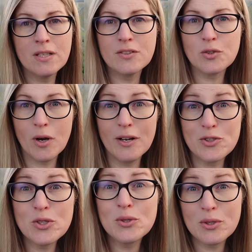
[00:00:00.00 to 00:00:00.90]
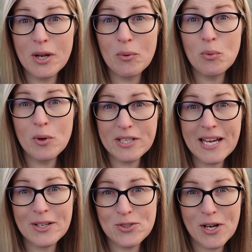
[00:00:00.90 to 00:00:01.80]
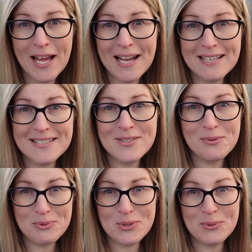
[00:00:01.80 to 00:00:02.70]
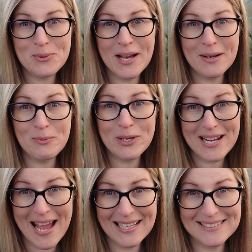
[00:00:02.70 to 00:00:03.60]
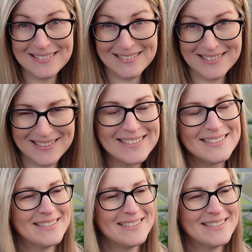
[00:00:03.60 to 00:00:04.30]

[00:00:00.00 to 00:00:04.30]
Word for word: so I'll show you now what actually has come through and what hasn't